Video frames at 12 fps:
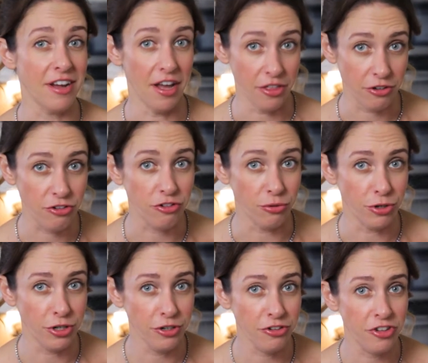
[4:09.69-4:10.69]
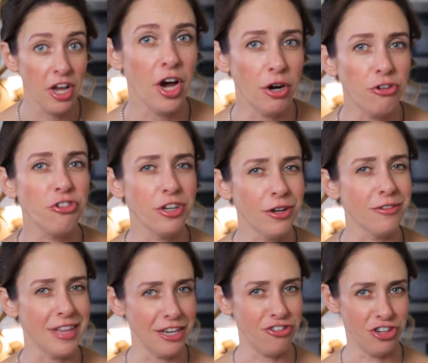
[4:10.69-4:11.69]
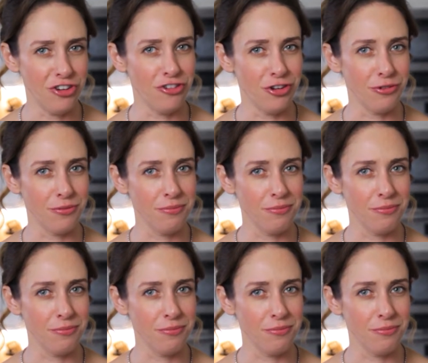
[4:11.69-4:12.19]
other suitors, oh, she knows that shit too.